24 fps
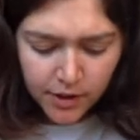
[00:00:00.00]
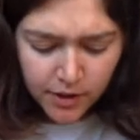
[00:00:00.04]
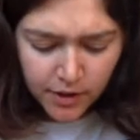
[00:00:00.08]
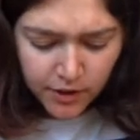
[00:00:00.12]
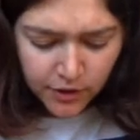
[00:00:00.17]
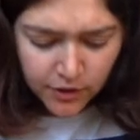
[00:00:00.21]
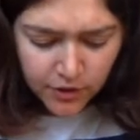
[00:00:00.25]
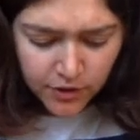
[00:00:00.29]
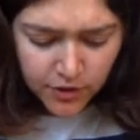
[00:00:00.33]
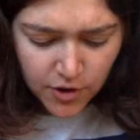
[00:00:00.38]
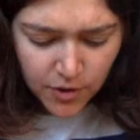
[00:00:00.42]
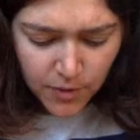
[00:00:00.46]

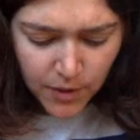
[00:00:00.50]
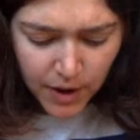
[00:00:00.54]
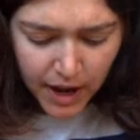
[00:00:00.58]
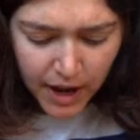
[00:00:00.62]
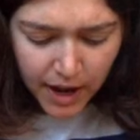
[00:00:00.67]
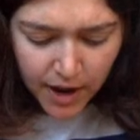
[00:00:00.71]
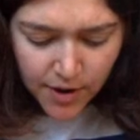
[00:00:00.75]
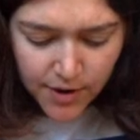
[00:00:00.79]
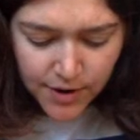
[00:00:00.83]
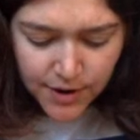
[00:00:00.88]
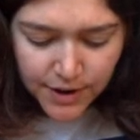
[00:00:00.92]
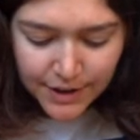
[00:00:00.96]
So
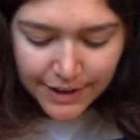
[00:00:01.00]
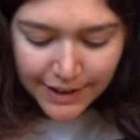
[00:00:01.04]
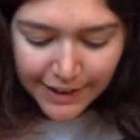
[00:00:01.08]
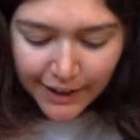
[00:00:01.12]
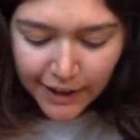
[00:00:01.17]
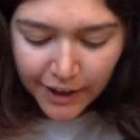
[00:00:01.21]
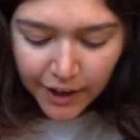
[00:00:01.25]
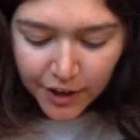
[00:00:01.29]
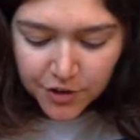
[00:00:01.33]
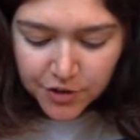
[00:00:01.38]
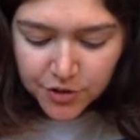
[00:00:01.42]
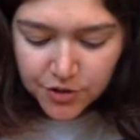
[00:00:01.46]
how can I
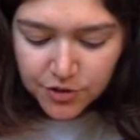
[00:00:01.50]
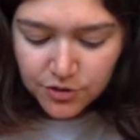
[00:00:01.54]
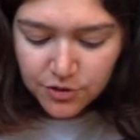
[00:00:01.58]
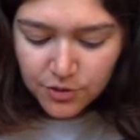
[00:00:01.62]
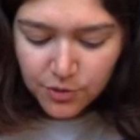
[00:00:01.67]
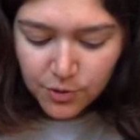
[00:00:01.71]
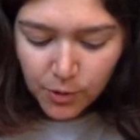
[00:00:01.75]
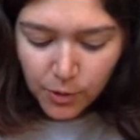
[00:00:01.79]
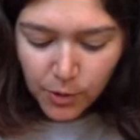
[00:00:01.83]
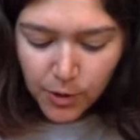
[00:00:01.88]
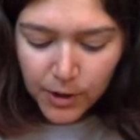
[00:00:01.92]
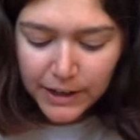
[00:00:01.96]
undo
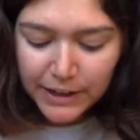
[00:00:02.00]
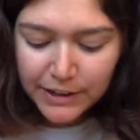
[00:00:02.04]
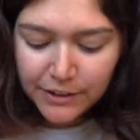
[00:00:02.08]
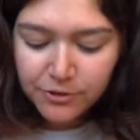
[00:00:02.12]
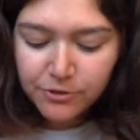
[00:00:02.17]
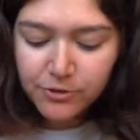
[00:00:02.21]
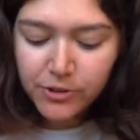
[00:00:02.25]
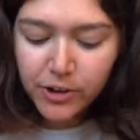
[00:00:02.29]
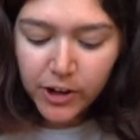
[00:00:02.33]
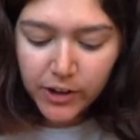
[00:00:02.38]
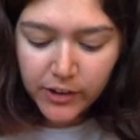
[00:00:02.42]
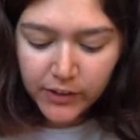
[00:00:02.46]
or
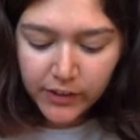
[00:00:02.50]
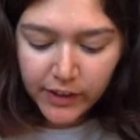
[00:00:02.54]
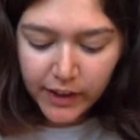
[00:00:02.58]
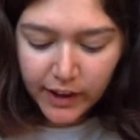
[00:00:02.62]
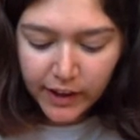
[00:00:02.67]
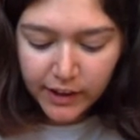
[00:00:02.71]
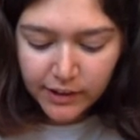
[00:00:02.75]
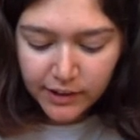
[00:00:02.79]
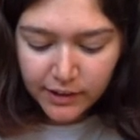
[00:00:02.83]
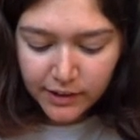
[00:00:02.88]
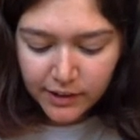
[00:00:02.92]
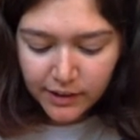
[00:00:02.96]
invert
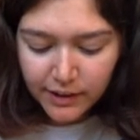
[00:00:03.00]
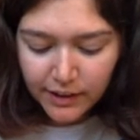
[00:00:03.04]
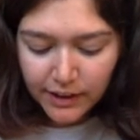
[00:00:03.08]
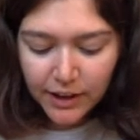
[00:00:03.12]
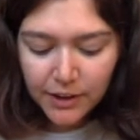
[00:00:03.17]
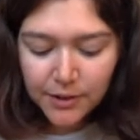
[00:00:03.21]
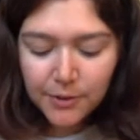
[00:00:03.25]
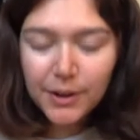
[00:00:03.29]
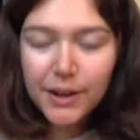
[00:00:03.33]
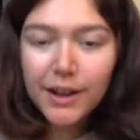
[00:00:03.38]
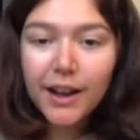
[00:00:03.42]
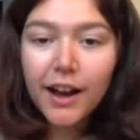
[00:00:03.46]
that? How
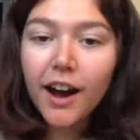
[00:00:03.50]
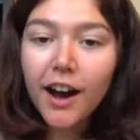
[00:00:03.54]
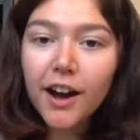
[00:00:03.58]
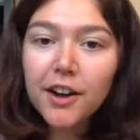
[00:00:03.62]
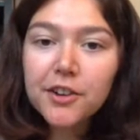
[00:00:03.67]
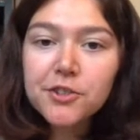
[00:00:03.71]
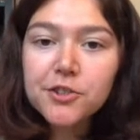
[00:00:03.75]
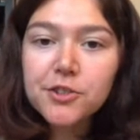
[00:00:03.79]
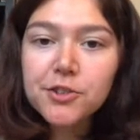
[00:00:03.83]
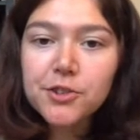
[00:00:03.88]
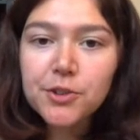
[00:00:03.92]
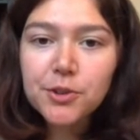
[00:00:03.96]
do I
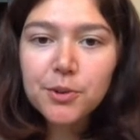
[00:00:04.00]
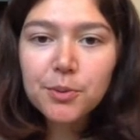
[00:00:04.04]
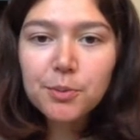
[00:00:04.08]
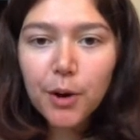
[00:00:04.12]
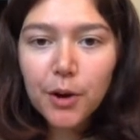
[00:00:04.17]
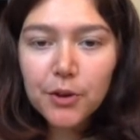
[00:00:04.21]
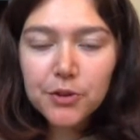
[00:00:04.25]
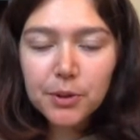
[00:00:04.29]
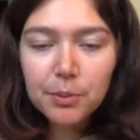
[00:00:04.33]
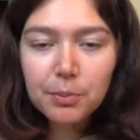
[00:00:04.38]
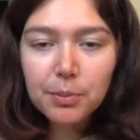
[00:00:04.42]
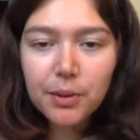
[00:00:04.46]
undo
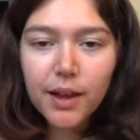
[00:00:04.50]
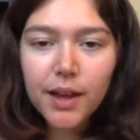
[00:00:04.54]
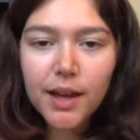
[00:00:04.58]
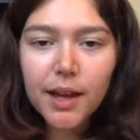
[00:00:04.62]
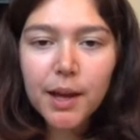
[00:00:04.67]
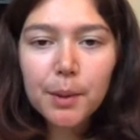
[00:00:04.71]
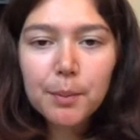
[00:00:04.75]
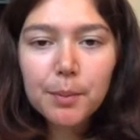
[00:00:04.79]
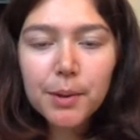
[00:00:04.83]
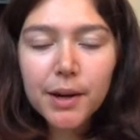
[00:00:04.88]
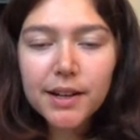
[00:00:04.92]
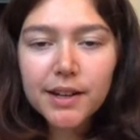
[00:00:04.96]
multiplying
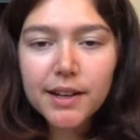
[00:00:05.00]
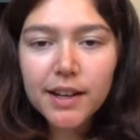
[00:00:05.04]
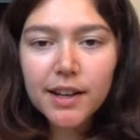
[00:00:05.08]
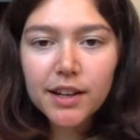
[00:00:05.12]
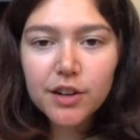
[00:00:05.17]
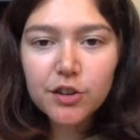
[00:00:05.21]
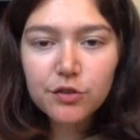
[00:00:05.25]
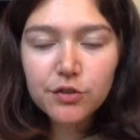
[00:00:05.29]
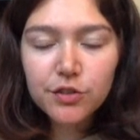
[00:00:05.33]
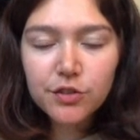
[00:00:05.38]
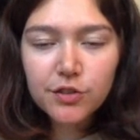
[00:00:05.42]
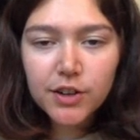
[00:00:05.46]
by
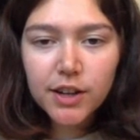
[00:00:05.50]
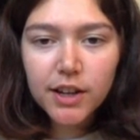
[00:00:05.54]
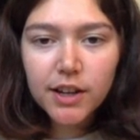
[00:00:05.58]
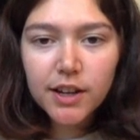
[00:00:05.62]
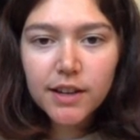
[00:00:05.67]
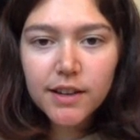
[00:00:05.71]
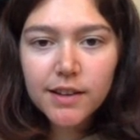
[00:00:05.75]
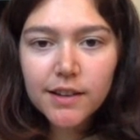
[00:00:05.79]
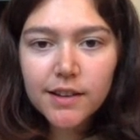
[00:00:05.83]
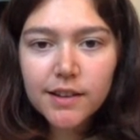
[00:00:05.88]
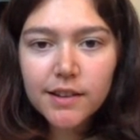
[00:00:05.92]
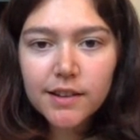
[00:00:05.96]
negative 3?
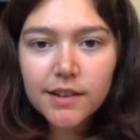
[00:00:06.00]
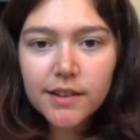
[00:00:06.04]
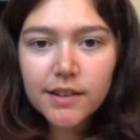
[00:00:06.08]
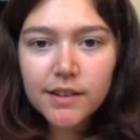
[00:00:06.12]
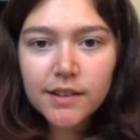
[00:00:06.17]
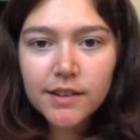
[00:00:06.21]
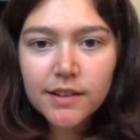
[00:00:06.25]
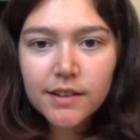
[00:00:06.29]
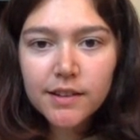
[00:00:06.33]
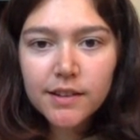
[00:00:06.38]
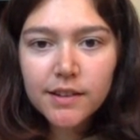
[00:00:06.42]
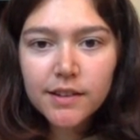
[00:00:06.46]

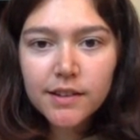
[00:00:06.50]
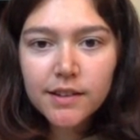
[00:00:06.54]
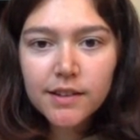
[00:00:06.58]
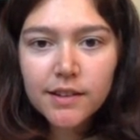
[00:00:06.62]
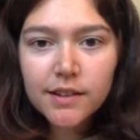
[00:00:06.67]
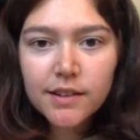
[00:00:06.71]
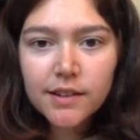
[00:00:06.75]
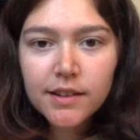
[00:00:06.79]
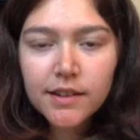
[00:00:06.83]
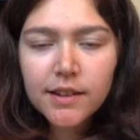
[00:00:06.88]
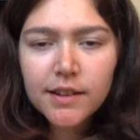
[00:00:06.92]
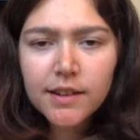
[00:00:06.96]

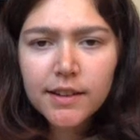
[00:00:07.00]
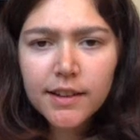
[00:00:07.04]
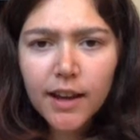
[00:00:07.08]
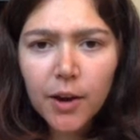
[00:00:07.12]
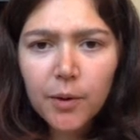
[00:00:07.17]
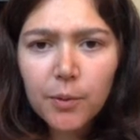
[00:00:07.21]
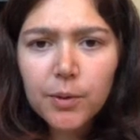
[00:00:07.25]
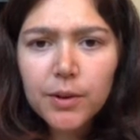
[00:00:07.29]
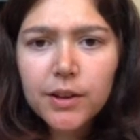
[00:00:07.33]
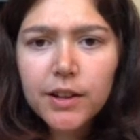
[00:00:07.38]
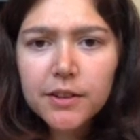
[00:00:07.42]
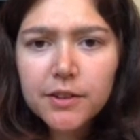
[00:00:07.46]
Yeah,
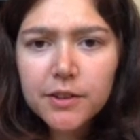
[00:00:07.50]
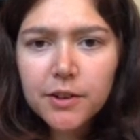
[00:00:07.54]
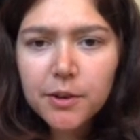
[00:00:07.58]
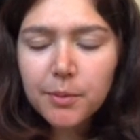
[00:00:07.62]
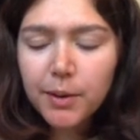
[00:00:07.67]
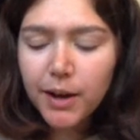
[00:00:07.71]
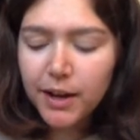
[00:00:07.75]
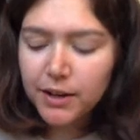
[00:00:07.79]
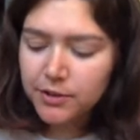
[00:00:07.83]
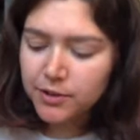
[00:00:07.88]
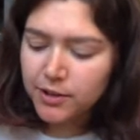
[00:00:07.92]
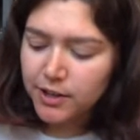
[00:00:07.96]
well, let's go
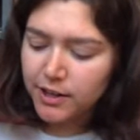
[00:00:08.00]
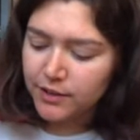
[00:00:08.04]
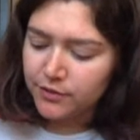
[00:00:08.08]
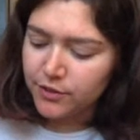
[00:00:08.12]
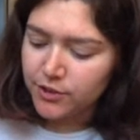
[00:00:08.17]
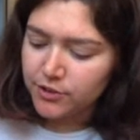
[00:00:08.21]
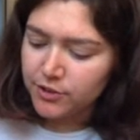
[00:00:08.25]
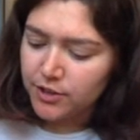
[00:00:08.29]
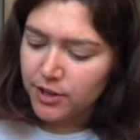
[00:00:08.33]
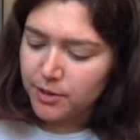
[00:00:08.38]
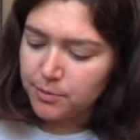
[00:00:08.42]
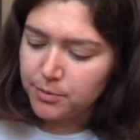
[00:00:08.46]
back to our
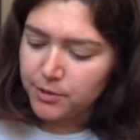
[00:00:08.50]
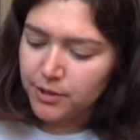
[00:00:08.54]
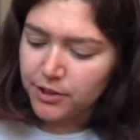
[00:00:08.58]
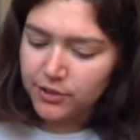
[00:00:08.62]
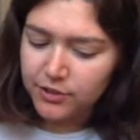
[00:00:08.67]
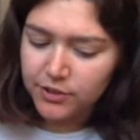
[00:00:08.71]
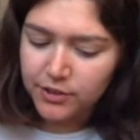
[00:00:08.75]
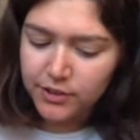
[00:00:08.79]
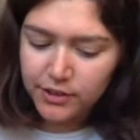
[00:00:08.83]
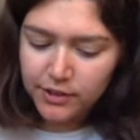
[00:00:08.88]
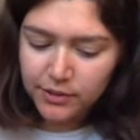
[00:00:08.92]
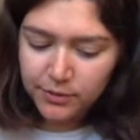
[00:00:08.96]
inverse
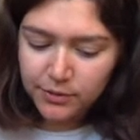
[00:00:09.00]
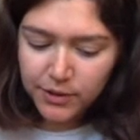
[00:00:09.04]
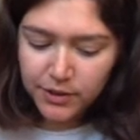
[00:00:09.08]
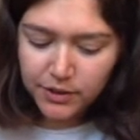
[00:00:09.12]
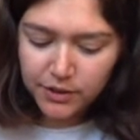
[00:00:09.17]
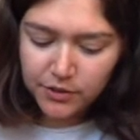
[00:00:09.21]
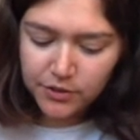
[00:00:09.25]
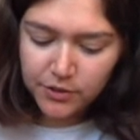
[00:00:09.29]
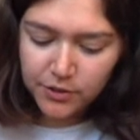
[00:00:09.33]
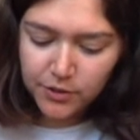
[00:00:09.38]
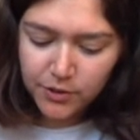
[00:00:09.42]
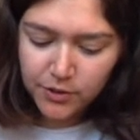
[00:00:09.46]
operations if we
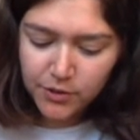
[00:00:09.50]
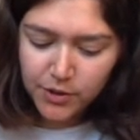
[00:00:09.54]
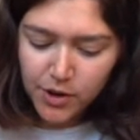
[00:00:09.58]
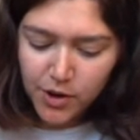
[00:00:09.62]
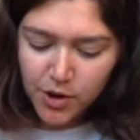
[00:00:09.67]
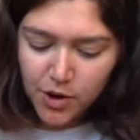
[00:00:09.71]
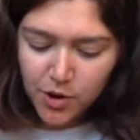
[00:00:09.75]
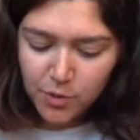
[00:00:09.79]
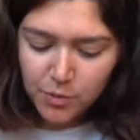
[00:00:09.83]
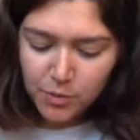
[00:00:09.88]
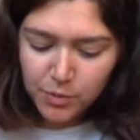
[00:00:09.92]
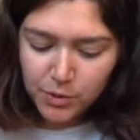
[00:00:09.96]
need to.
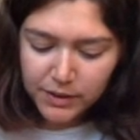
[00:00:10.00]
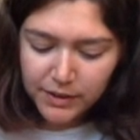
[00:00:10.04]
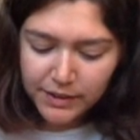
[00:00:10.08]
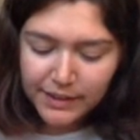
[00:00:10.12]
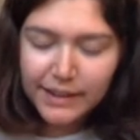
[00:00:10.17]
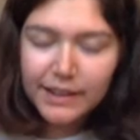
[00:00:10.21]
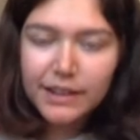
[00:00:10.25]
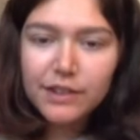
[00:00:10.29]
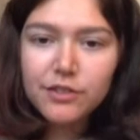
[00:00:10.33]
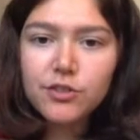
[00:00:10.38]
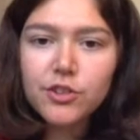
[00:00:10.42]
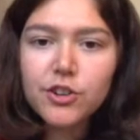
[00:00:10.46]
What's the
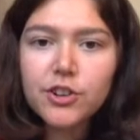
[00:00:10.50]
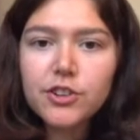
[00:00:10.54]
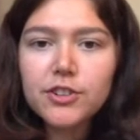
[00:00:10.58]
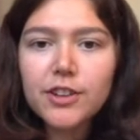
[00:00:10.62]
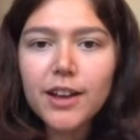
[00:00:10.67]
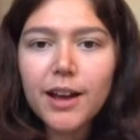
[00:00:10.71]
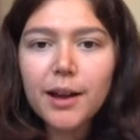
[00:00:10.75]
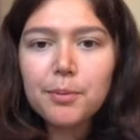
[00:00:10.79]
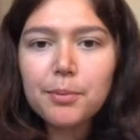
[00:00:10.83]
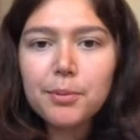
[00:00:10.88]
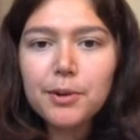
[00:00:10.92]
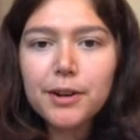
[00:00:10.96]
inverse
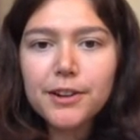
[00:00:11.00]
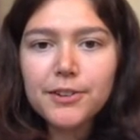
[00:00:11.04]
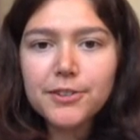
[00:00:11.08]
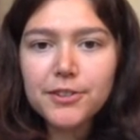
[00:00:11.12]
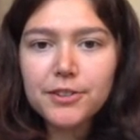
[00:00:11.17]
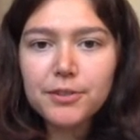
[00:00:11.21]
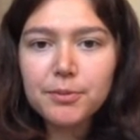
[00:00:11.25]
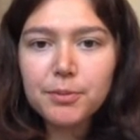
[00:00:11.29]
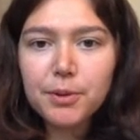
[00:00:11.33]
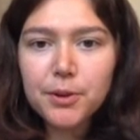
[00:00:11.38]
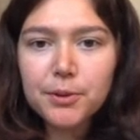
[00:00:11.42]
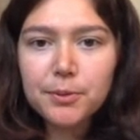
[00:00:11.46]
operation
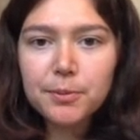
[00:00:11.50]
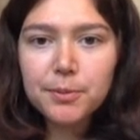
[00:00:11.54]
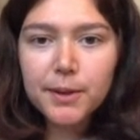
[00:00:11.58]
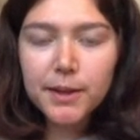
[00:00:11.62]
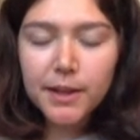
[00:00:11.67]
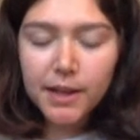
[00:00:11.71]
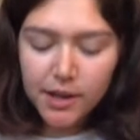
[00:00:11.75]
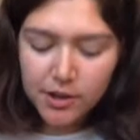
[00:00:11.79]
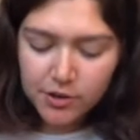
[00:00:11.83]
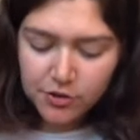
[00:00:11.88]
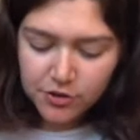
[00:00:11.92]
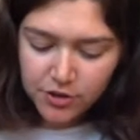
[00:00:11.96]
of
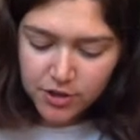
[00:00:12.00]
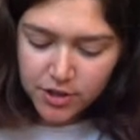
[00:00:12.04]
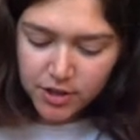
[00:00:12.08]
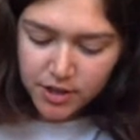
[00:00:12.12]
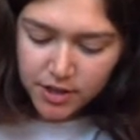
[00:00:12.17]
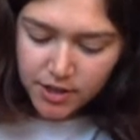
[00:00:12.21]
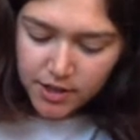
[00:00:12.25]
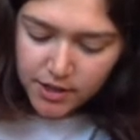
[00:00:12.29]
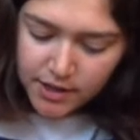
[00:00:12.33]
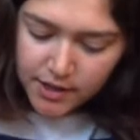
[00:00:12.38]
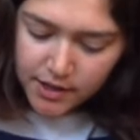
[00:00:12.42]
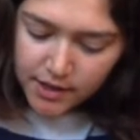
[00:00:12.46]

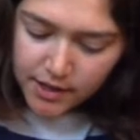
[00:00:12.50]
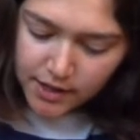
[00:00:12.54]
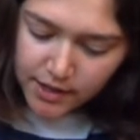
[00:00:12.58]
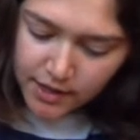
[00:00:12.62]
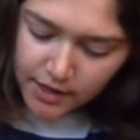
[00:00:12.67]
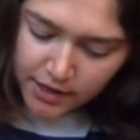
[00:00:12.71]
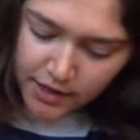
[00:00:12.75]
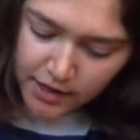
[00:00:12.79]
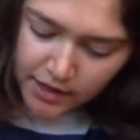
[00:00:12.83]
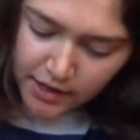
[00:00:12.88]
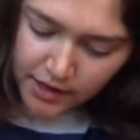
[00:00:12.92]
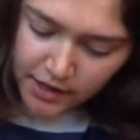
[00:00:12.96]
multiplication?
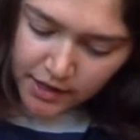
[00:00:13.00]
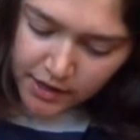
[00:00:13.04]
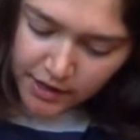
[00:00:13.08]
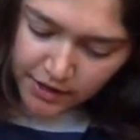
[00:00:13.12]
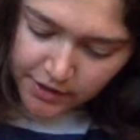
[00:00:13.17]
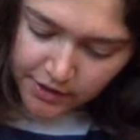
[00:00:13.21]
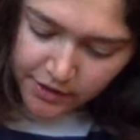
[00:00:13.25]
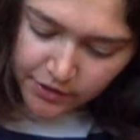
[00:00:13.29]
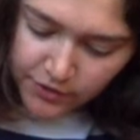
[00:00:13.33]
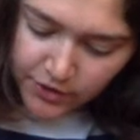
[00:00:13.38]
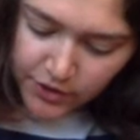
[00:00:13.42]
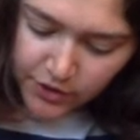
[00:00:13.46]

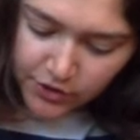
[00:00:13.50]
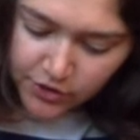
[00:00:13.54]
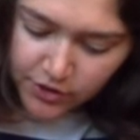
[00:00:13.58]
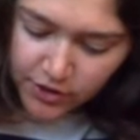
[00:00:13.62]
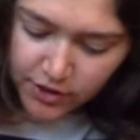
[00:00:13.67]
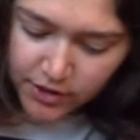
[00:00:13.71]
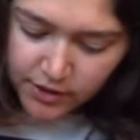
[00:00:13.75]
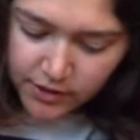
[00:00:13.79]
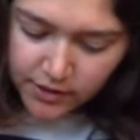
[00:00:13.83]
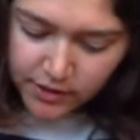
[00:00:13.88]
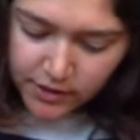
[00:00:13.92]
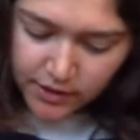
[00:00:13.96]

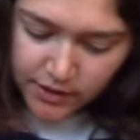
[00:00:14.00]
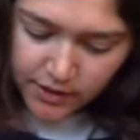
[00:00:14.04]
Division.